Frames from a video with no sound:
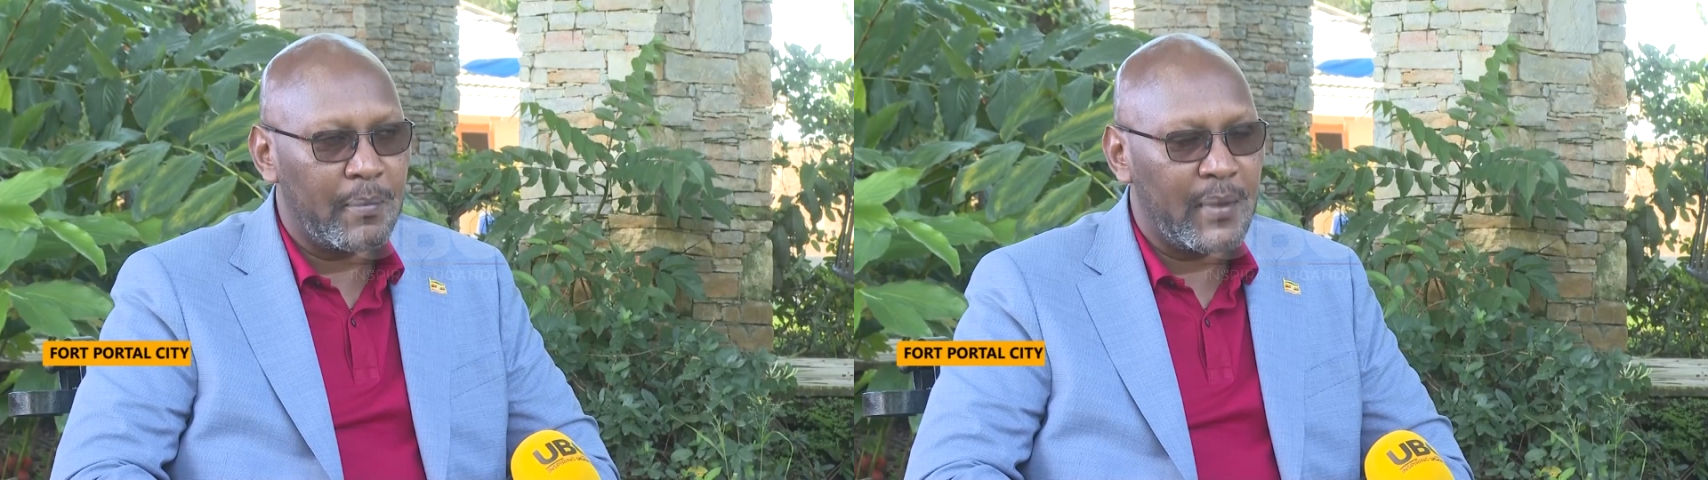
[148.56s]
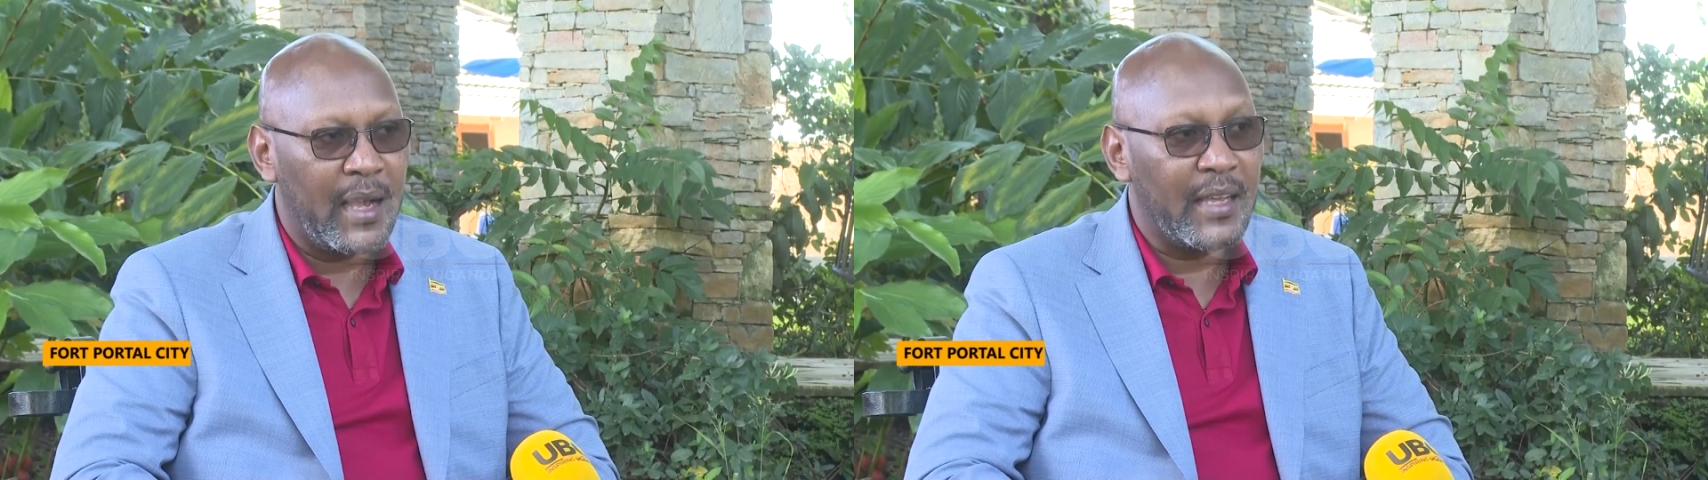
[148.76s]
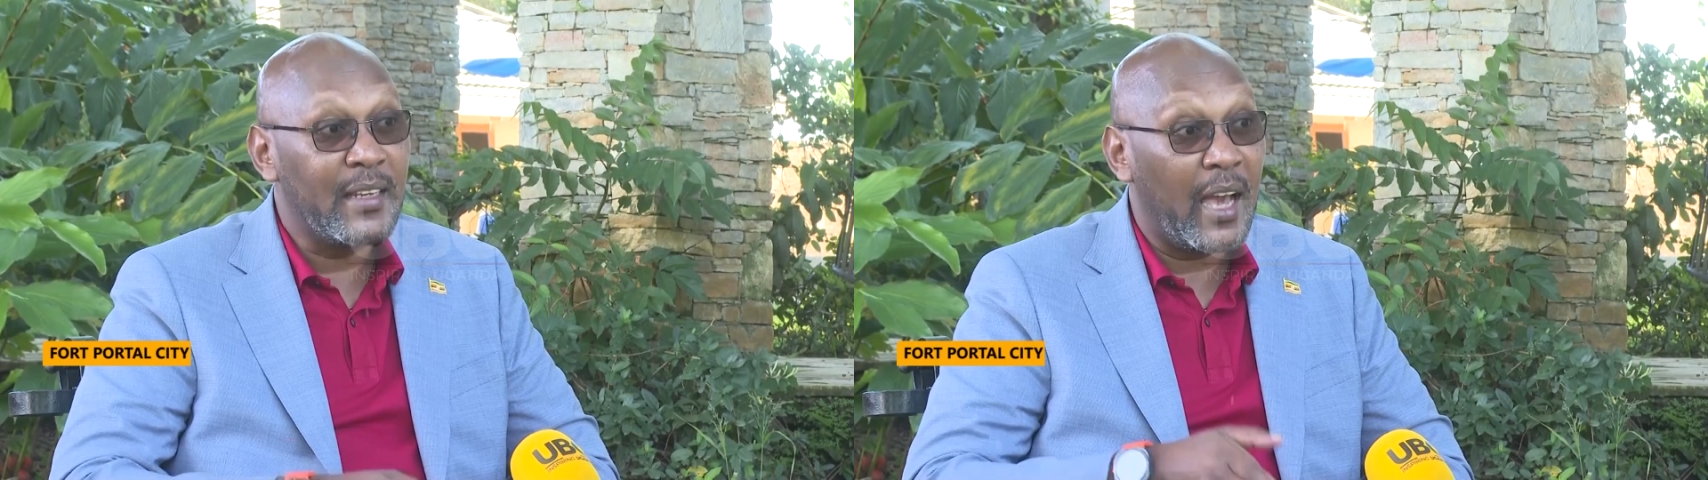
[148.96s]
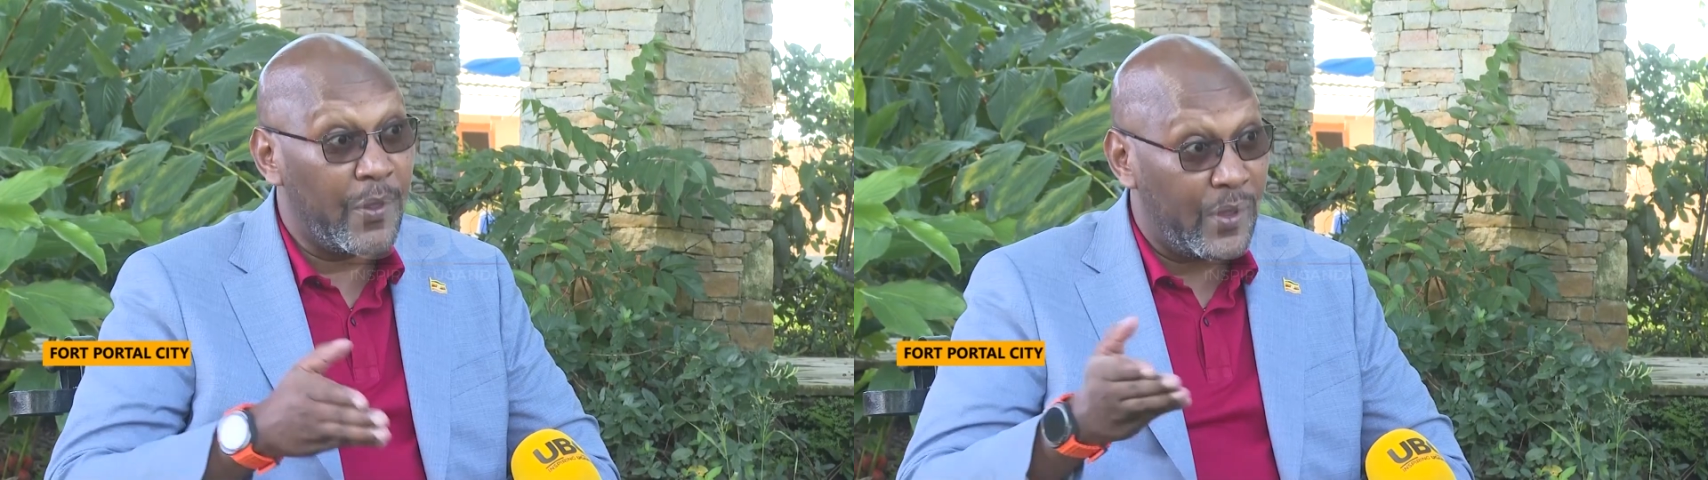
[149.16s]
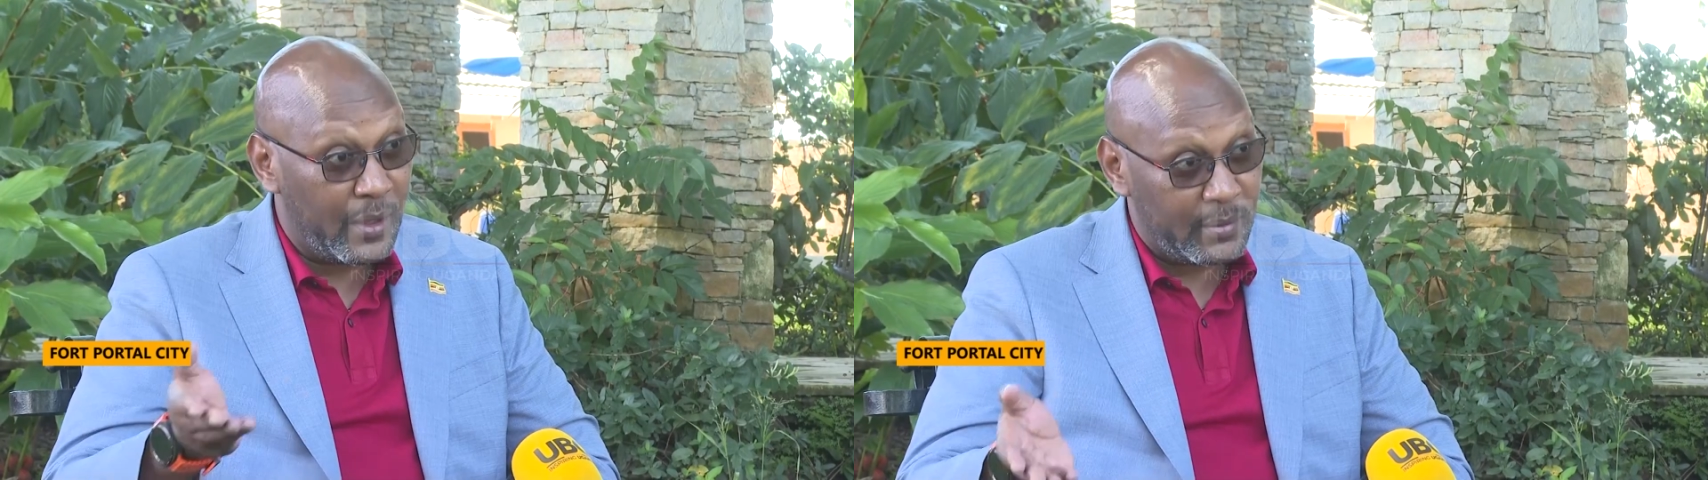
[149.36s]
are in
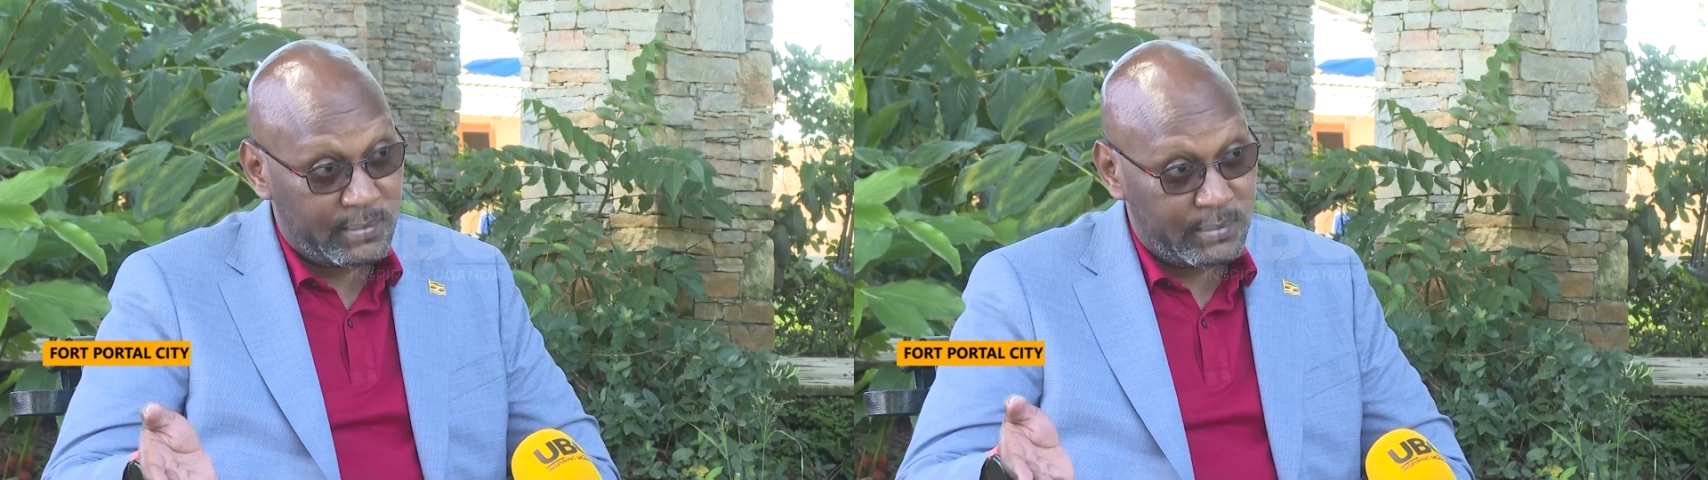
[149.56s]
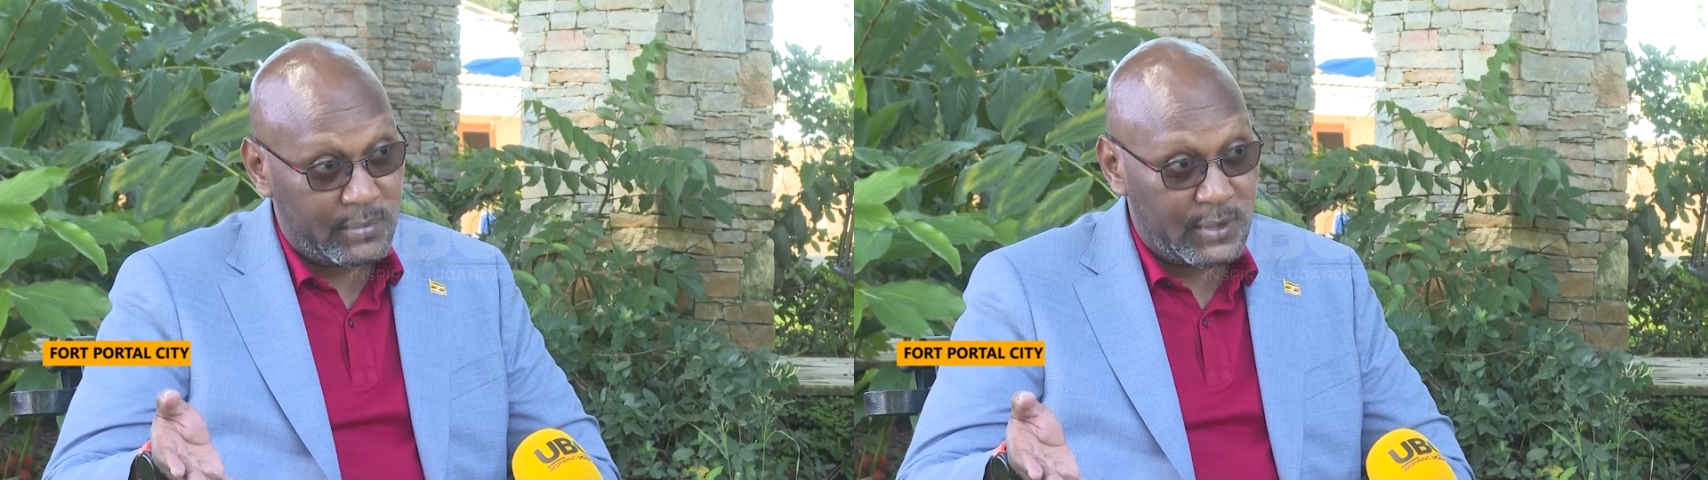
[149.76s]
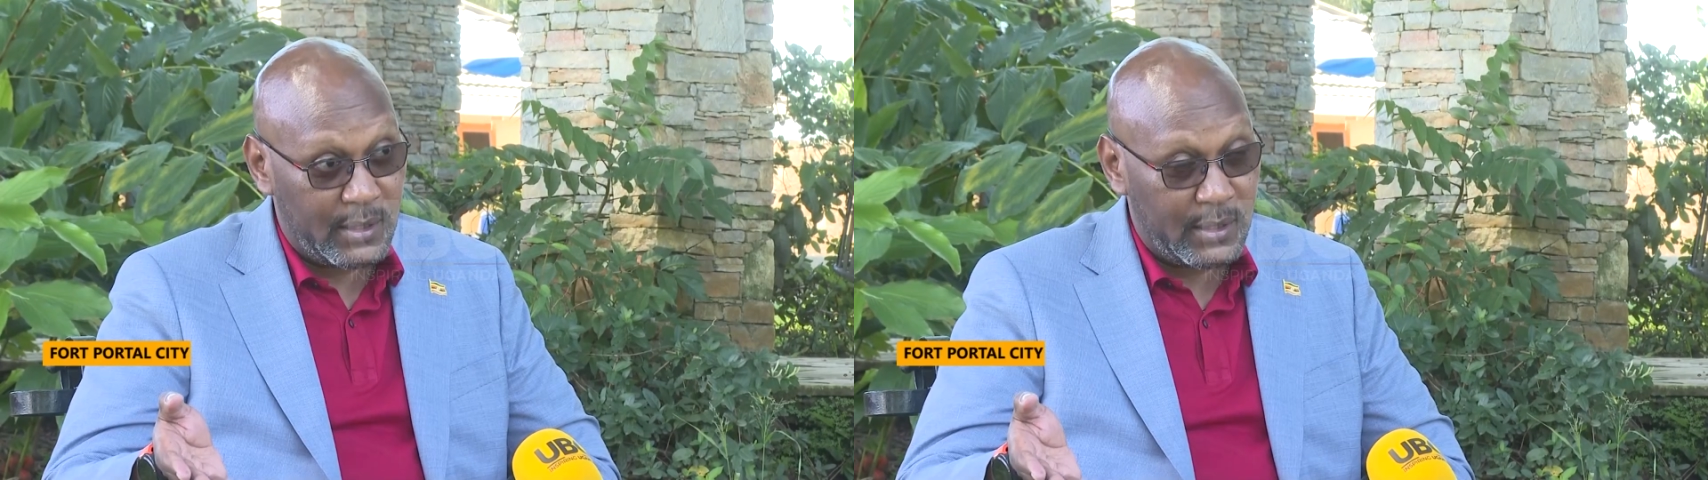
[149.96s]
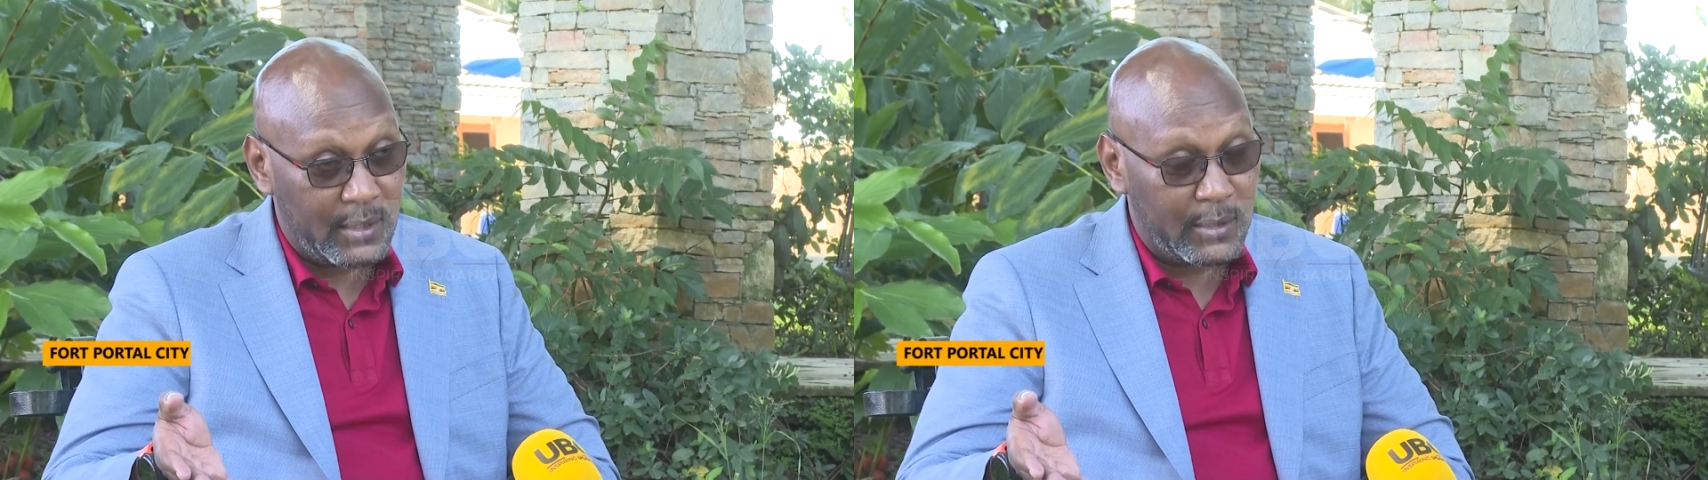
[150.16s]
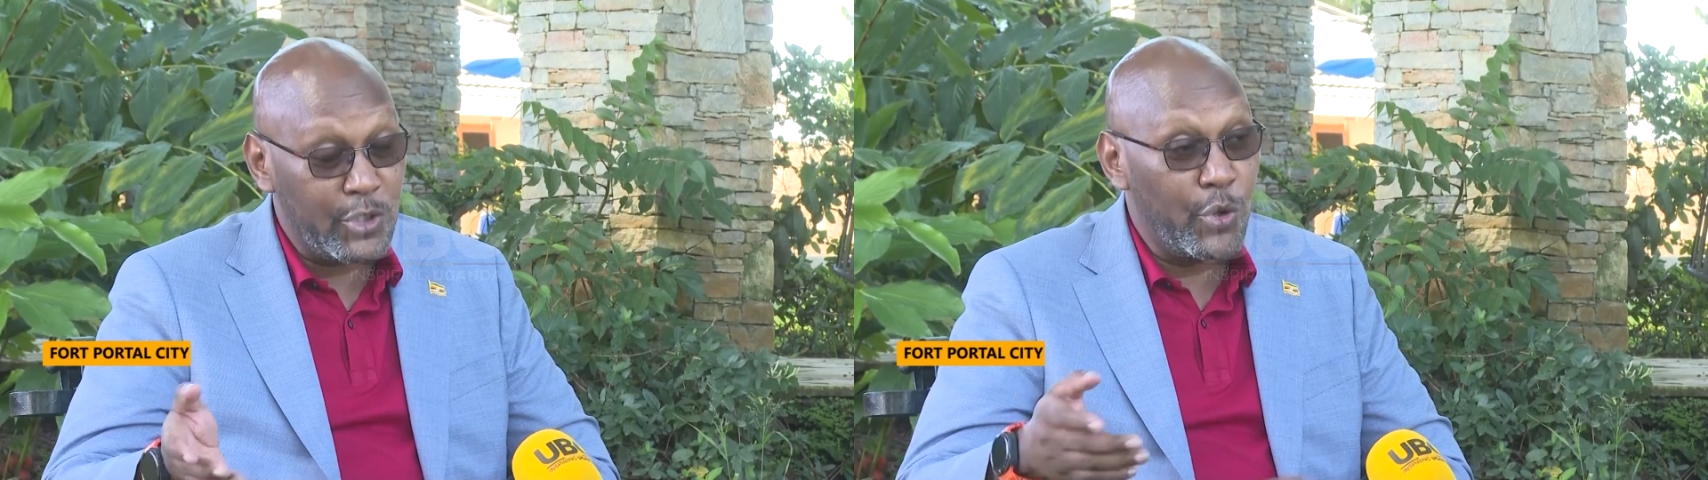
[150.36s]
other
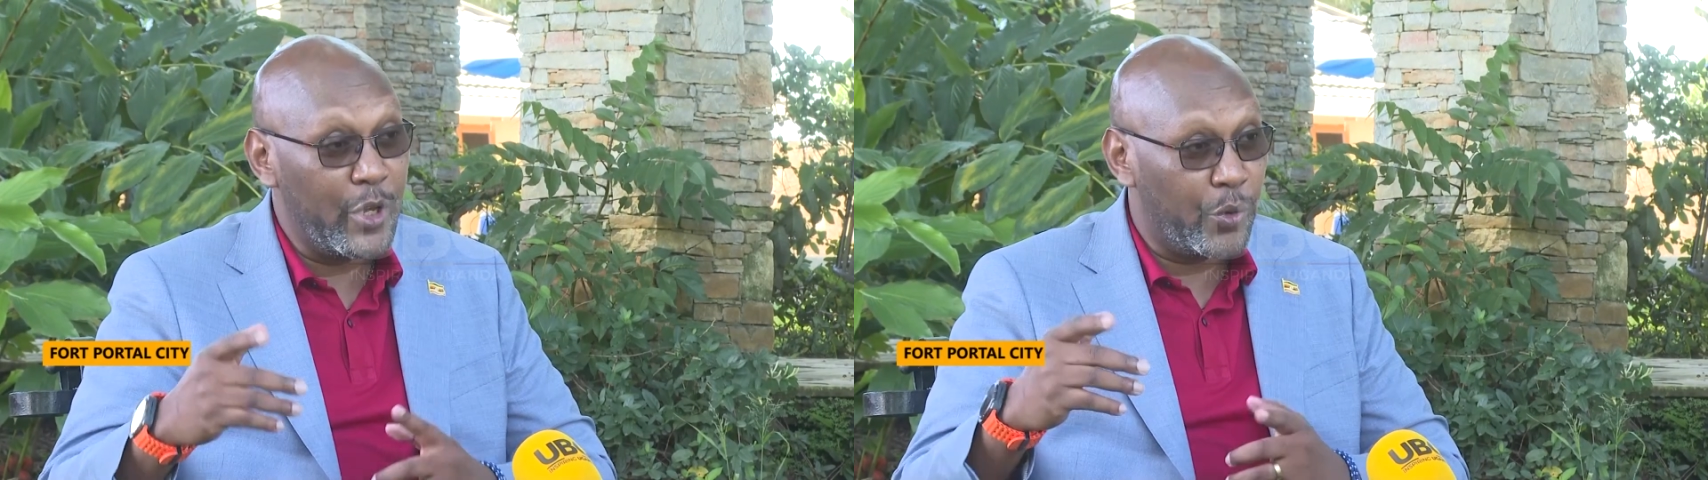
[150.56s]
newly